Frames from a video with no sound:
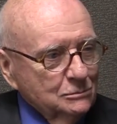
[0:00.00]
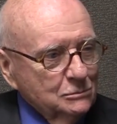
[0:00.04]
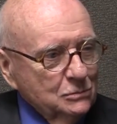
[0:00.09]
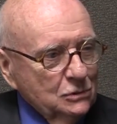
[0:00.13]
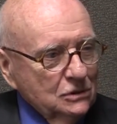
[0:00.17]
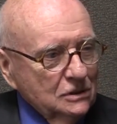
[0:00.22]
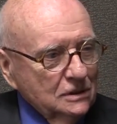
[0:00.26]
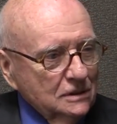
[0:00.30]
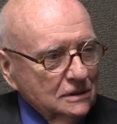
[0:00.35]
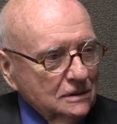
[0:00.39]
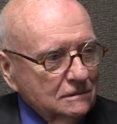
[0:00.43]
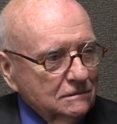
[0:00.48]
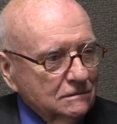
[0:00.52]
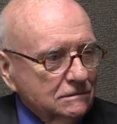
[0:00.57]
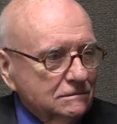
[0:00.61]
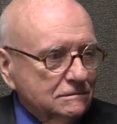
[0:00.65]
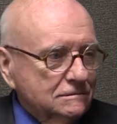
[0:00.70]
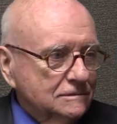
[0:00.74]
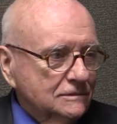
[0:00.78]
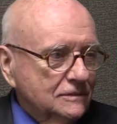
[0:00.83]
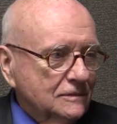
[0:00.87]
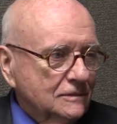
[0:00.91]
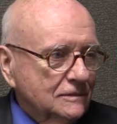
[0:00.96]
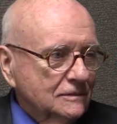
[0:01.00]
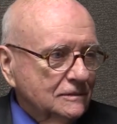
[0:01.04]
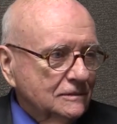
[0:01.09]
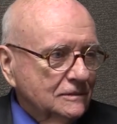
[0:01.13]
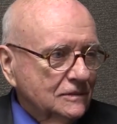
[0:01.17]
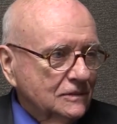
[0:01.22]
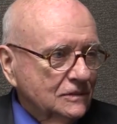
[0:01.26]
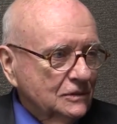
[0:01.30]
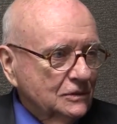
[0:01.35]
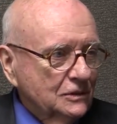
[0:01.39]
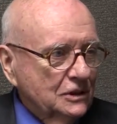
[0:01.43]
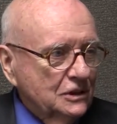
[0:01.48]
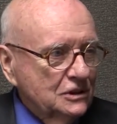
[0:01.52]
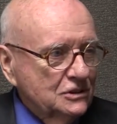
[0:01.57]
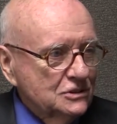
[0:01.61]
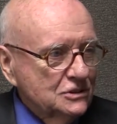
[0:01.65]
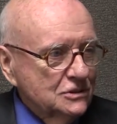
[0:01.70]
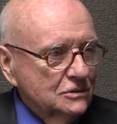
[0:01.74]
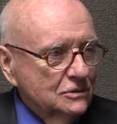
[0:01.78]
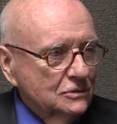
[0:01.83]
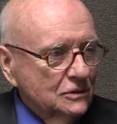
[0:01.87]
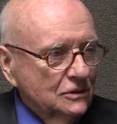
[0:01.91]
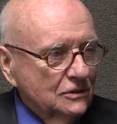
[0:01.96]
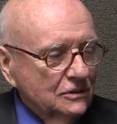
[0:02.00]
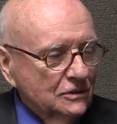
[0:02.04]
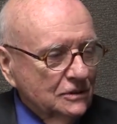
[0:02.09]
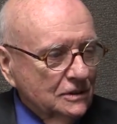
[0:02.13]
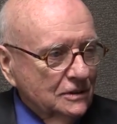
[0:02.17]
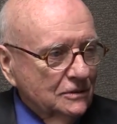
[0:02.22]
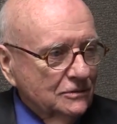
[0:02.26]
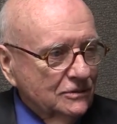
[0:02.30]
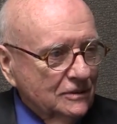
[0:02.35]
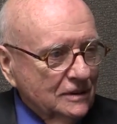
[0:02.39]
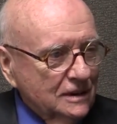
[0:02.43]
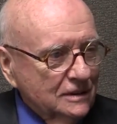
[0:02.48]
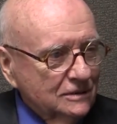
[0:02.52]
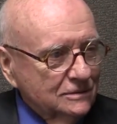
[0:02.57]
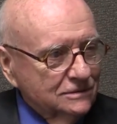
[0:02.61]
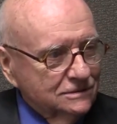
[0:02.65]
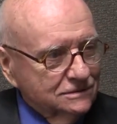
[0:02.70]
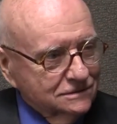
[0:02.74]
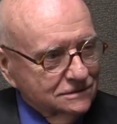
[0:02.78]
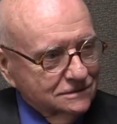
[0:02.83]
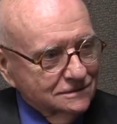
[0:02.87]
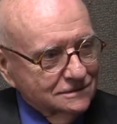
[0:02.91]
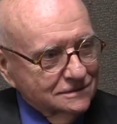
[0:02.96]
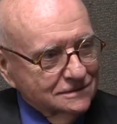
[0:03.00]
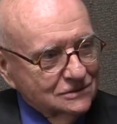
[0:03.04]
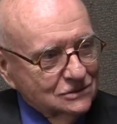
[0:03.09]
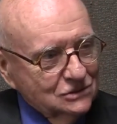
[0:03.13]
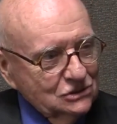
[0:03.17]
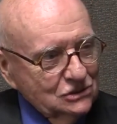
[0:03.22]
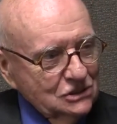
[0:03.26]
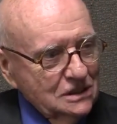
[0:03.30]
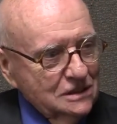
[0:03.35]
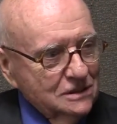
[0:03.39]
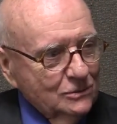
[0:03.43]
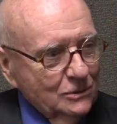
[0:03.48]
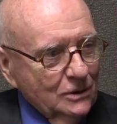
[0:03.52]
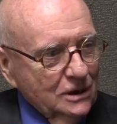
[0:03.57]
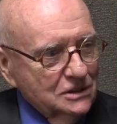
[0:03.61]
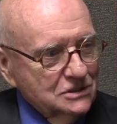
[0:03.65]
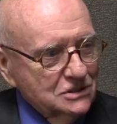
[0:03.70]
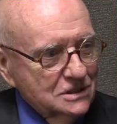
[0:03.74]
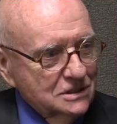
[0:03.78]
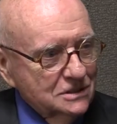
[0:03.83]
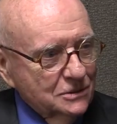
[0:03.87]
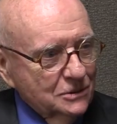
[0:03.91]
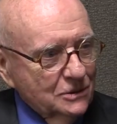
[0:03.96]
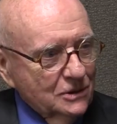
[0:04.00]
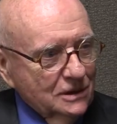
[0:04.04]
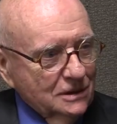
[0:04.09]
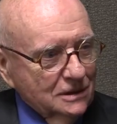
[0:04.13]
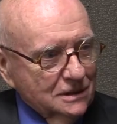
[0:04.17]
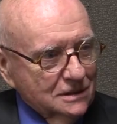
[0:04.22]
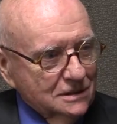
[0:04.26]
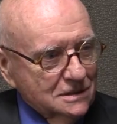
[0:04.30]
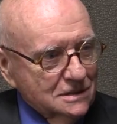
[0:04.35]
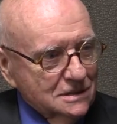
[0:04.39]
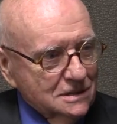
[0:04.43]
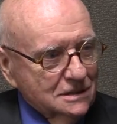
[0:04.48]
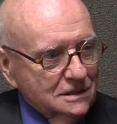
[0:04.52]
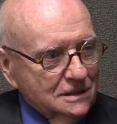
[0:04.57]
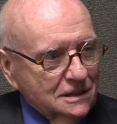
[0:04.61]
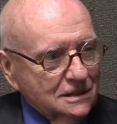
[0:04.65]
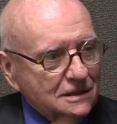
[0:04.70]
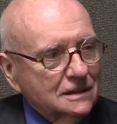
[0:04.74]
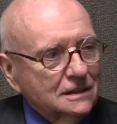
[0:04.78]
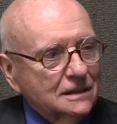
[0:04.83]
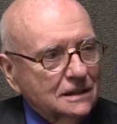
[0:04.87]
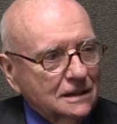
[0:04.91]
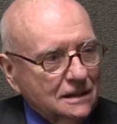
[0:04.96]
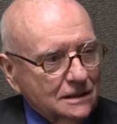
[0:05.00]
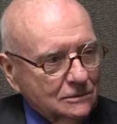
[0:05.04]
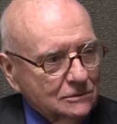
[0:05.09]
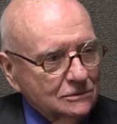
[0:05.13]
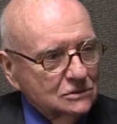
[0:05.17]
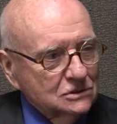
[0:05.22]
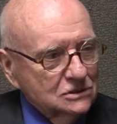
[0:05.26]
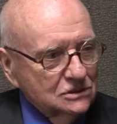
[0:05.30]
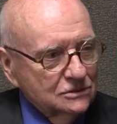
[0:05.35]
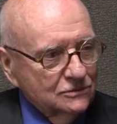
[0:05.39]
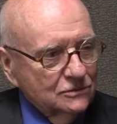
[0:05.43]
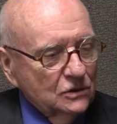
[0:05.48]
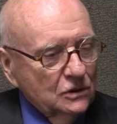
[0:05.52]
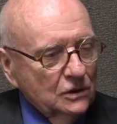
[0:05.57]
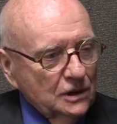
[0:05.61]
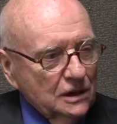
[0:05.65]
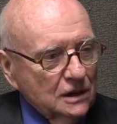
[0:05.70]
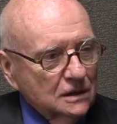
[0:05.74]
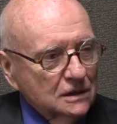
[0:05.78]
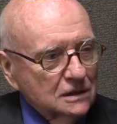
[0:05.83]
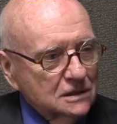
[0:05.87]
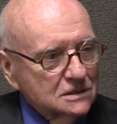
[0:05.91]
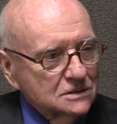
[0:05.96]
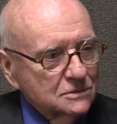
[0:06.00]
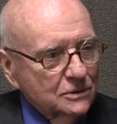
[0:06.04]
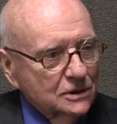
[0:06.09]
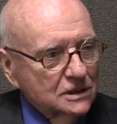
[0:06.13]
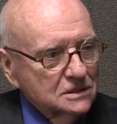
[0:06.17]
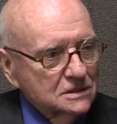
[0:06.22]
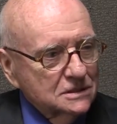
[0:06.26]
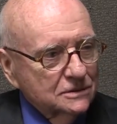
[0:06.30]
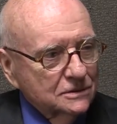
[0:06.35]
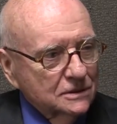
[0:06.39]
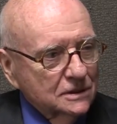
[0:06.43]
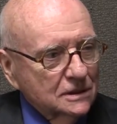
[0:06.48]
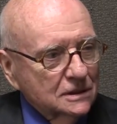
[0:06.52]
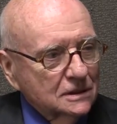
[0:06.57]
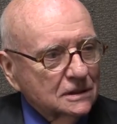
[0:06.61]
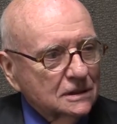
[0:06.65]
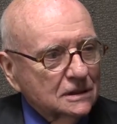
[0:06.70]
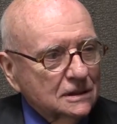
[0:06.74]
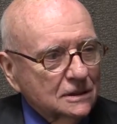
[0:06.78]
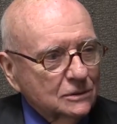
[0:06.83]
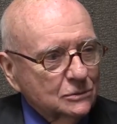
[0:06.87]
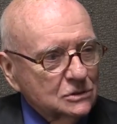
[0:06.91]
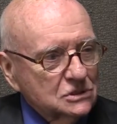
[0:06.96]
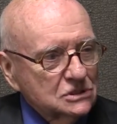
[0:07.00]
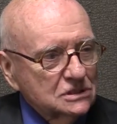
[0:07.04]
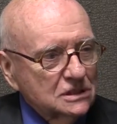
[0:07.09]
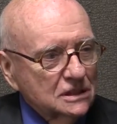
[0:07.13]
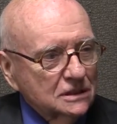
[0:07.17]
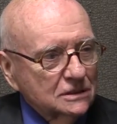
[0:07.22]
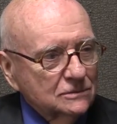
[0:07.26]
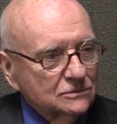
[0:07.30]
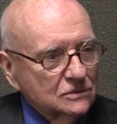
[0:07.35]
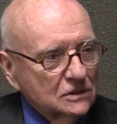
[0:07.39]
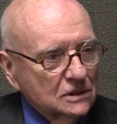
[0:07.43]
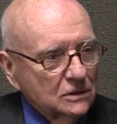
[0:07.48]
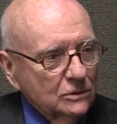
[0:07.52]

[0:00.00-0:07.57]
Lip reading: put a 32 or 35 seat restaurant in it, and it was a very nice restaurant, and it was there for